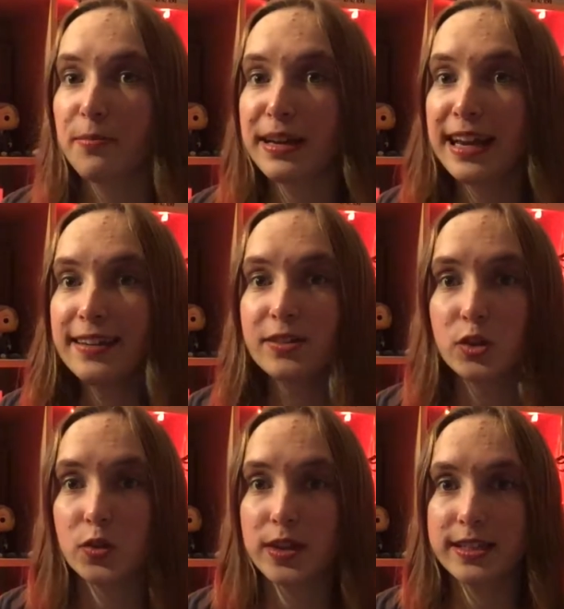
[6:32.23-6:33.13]
my next
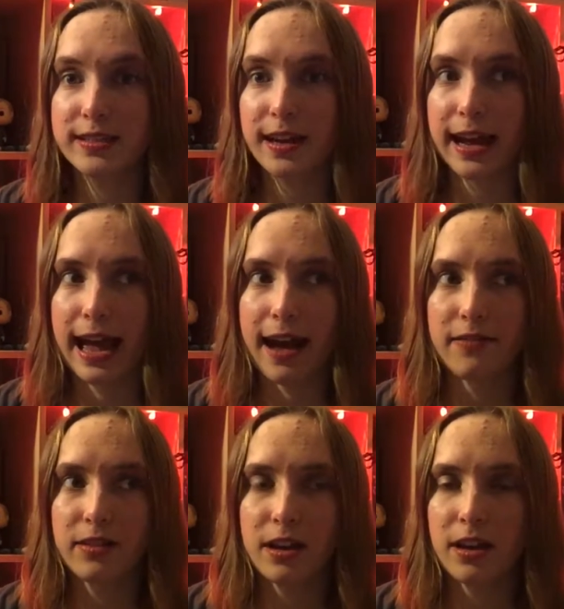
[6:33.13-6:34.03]
treats that I have,
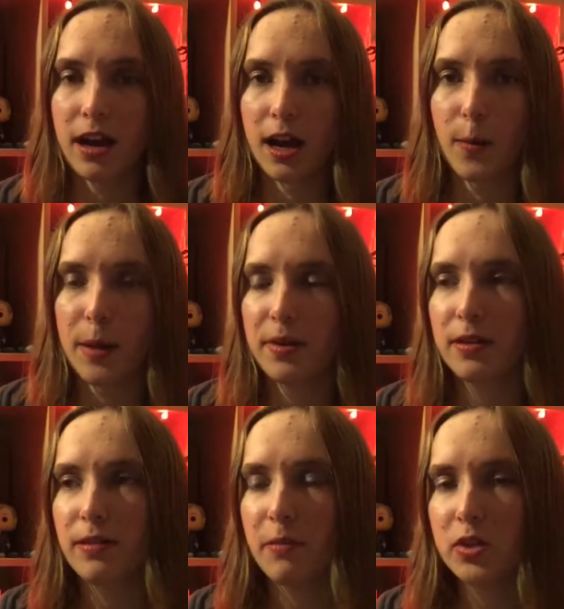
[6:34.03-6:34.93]

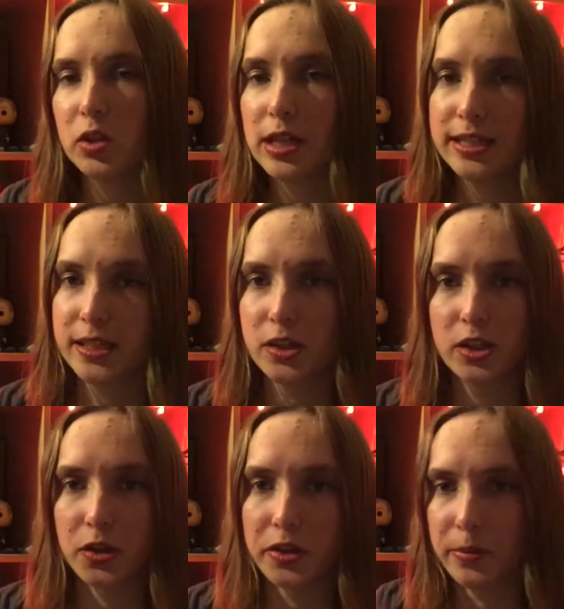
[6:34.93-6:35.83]
I'm too lazy to
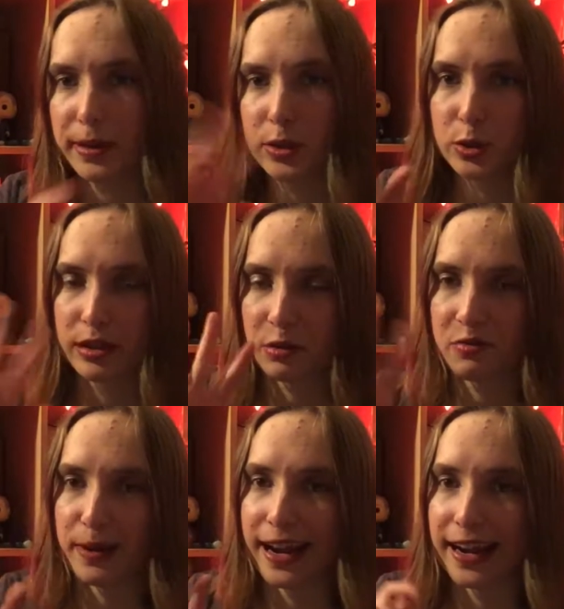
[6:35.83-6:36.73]
show you the pictures like of
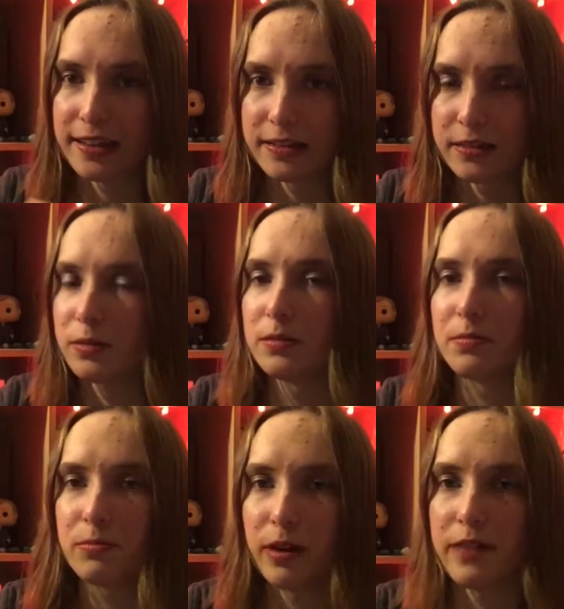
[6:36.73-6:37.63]
my hands or
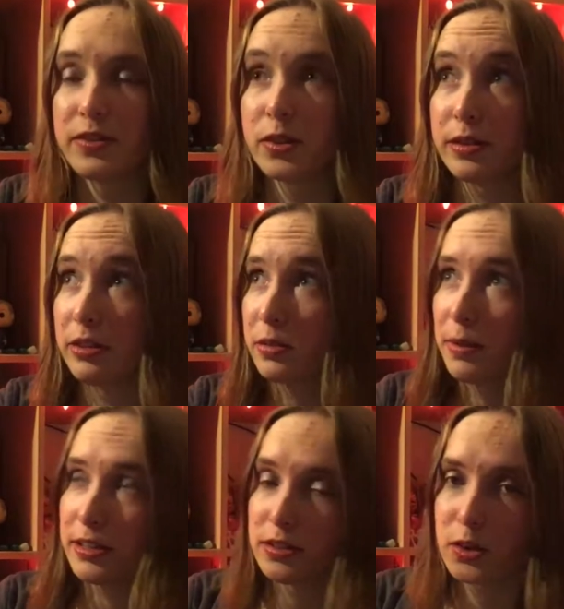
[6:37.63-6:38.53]
whatever, so there's
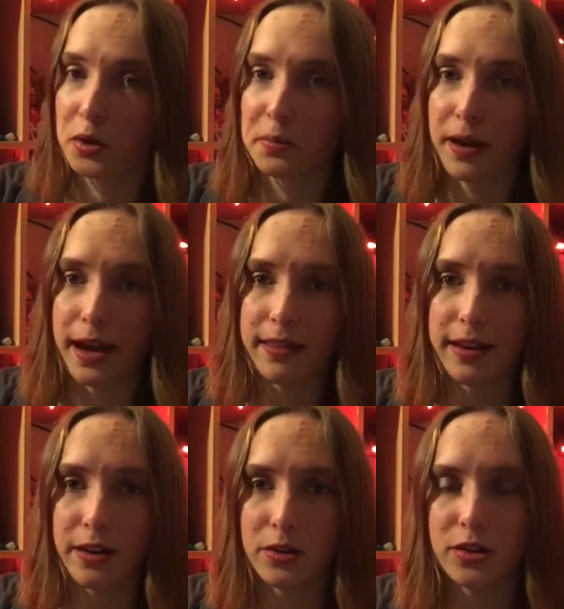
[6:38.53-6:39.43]
pictures going by that
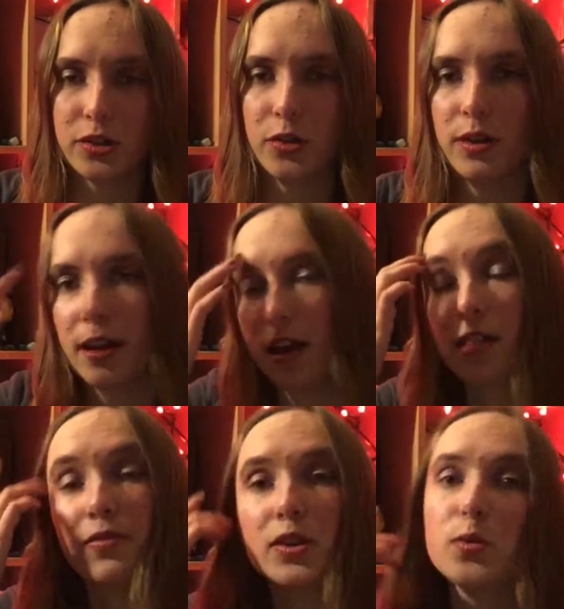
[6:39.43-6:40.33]
I already showed you.
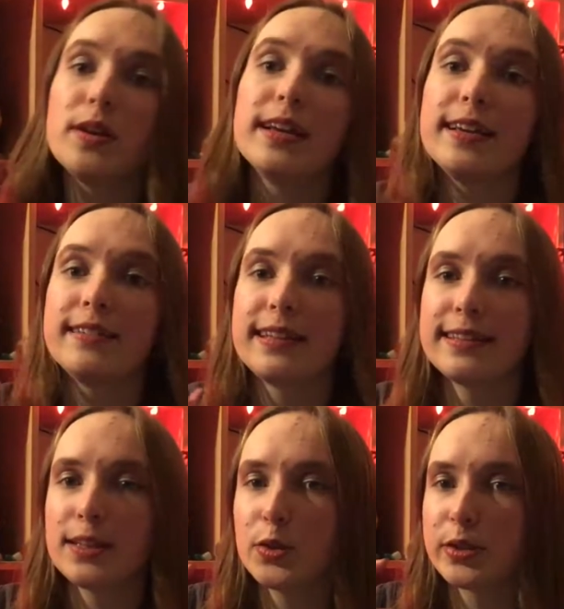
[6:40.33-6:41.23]
The first one is these
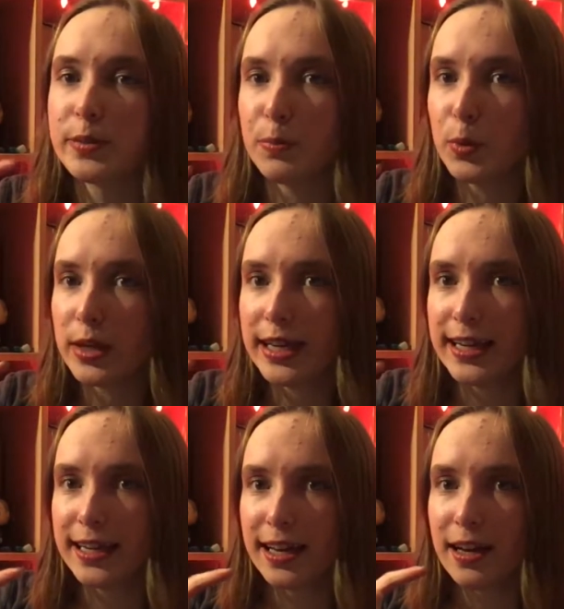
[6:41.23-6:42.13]
little
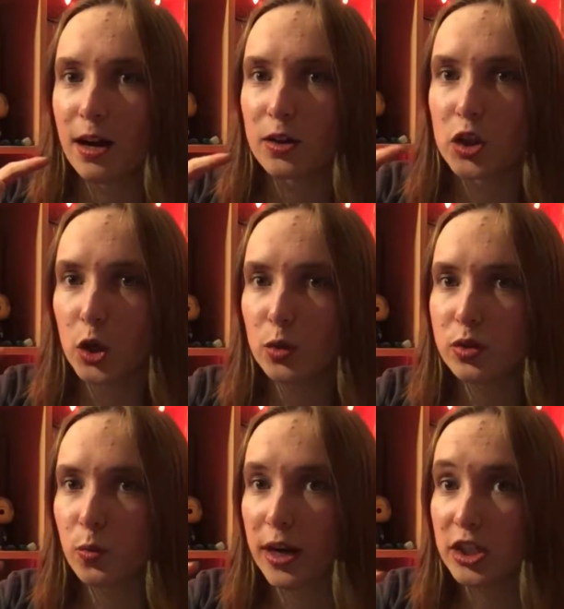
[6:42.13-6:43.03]
spooky
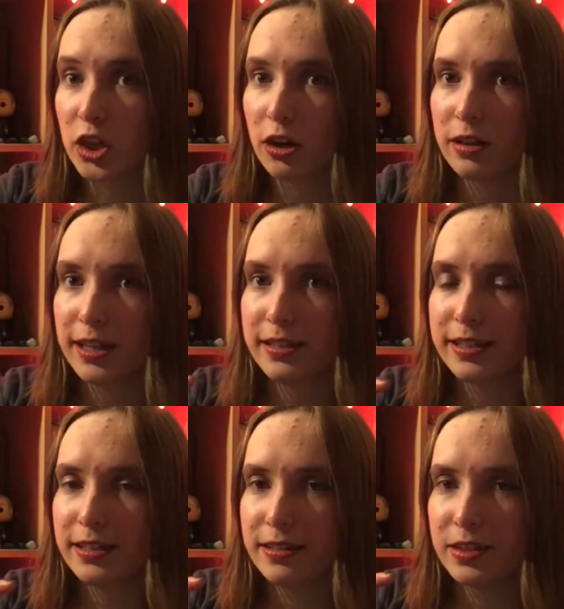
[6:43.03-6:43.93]
ghost white chocolate
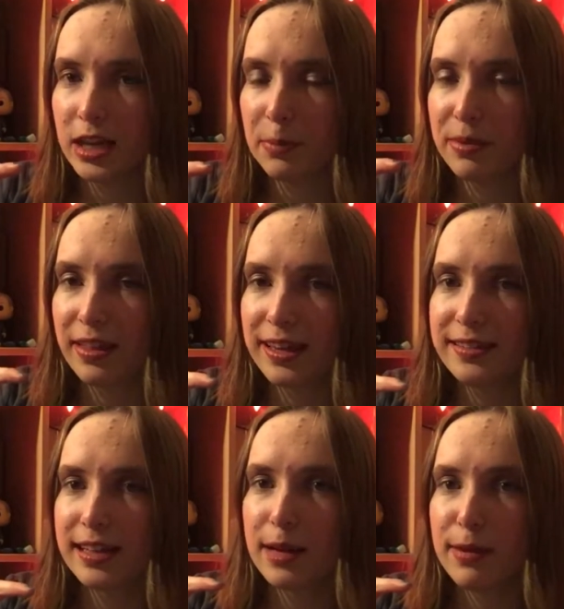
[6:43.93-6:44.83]
shaped things
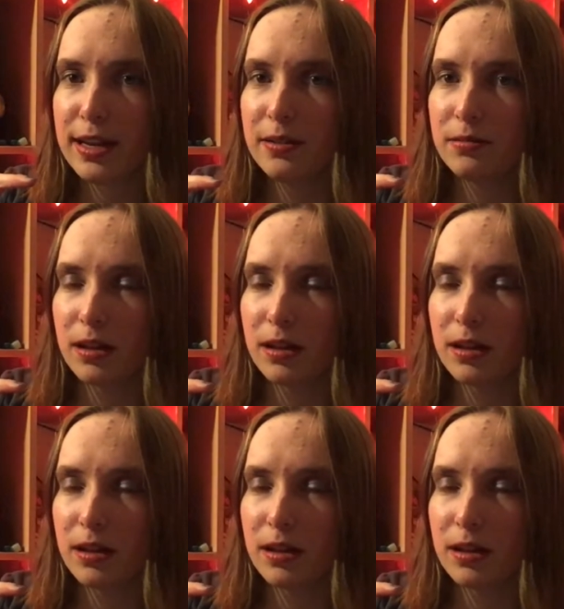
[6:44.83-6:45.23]
that I made.